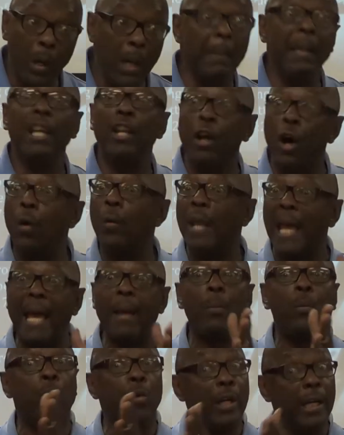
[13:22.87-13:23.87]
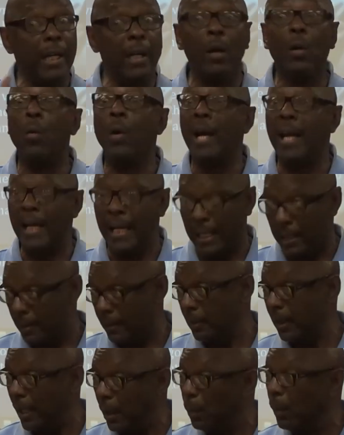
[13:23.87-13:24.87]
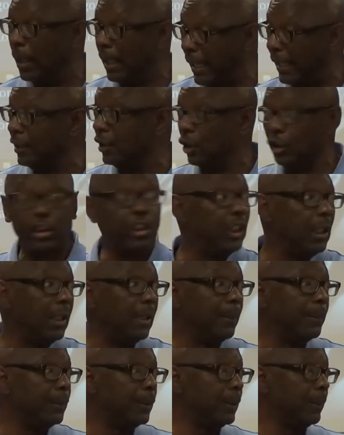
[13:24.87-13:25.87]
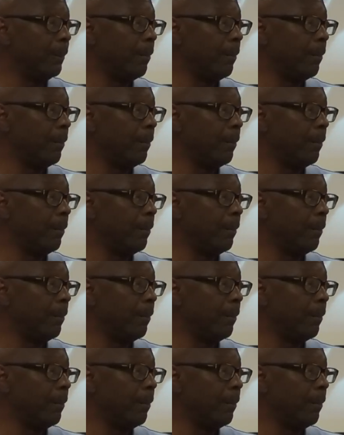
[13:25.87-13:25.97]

Women know that real well in relationships.